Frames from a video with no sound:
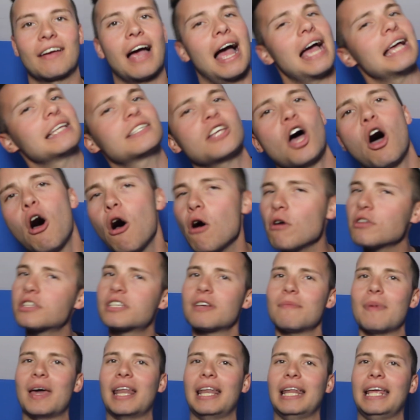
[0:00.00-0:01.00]
Guys,
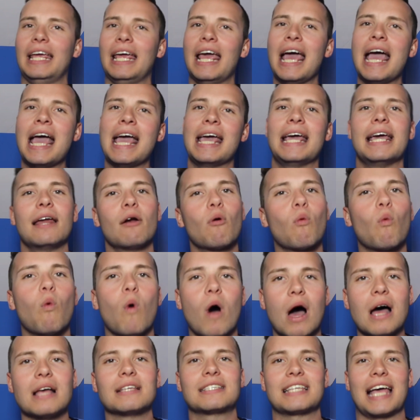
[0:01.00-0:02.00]
ultimately, it
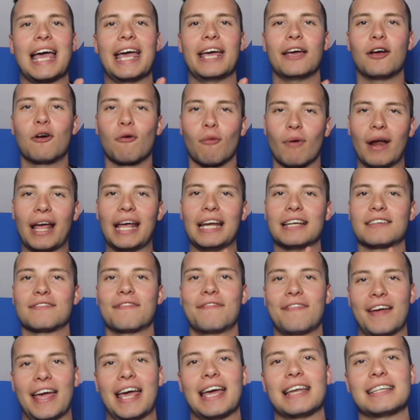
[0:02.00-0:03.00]
was a great,
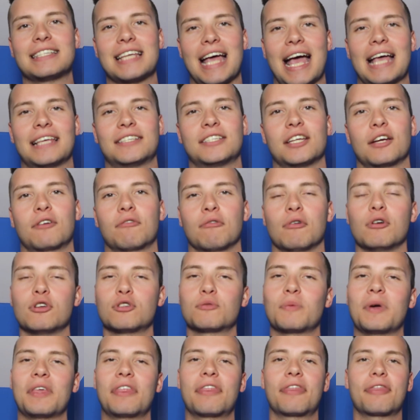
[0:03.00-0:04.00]
fantastic
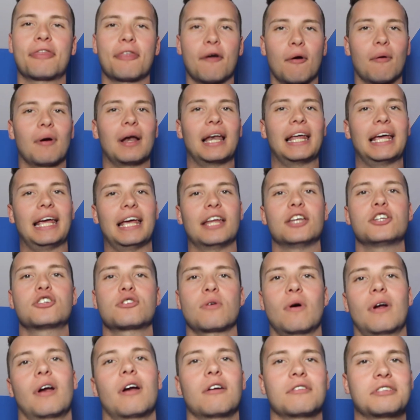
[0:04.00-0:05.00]
cruise. We thoroughly
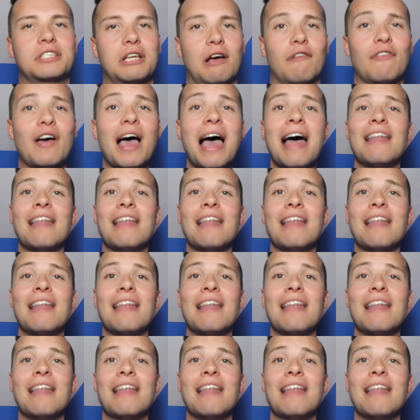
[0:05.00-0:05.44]
enjoyed ourselves.